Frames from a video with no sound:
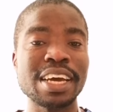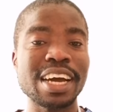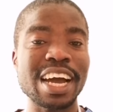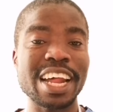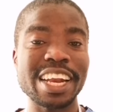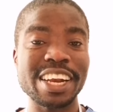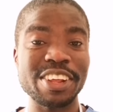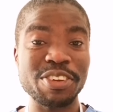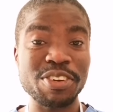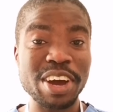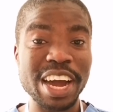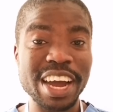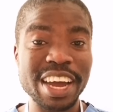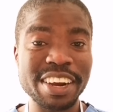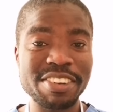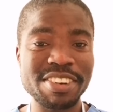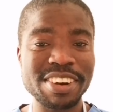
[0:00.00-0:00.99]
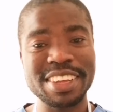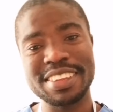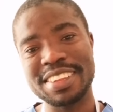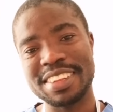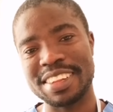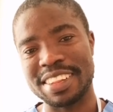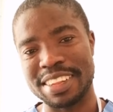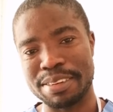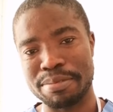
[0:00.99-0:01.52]
and your address
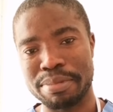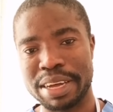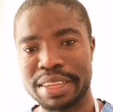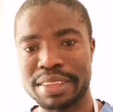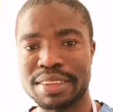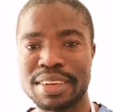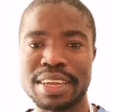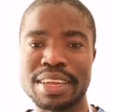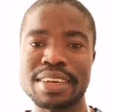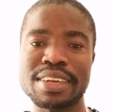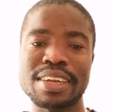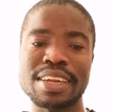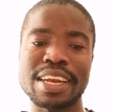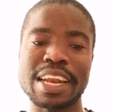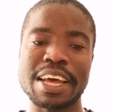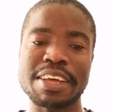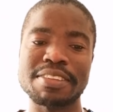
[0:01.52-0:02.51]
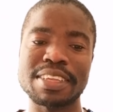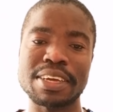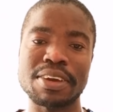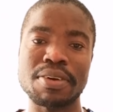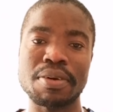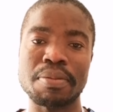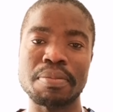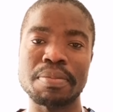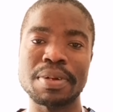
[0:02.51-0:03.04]
and the My State nursing
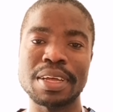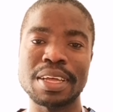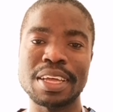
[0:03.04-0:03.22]
home.